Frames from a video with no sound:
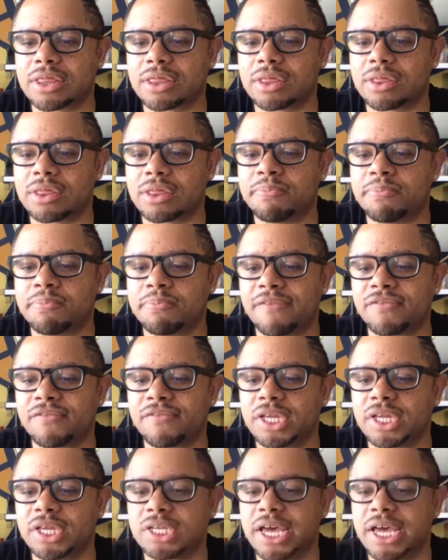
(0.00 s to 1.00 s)
Beverly
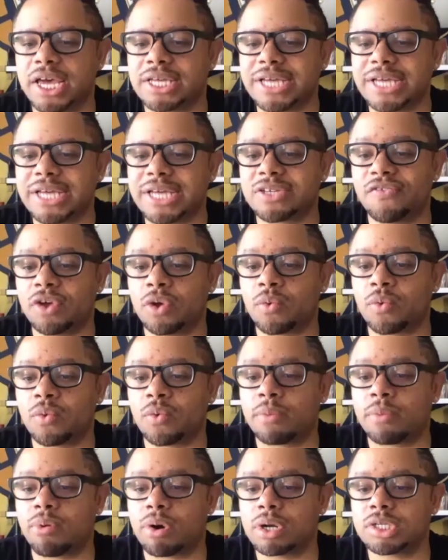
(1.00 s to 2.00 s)
says, as the field
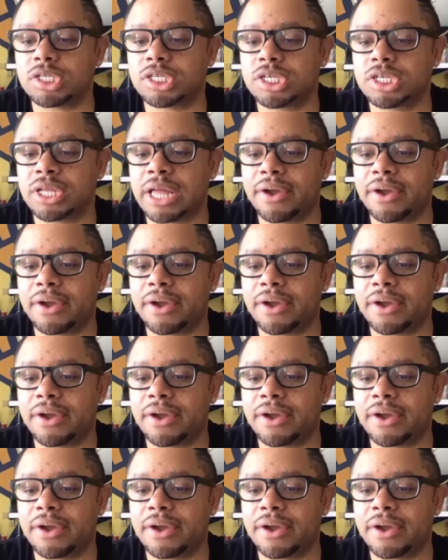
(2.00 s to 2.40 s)
reporter still out